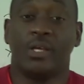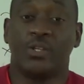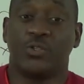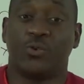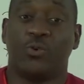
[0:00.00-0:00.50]

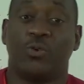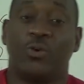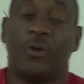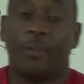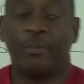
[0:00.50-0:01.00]
So
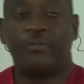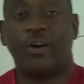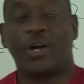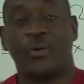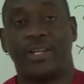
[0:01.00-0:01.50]
before
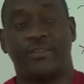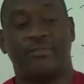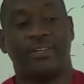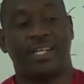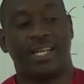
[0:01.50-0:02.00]
I go any further,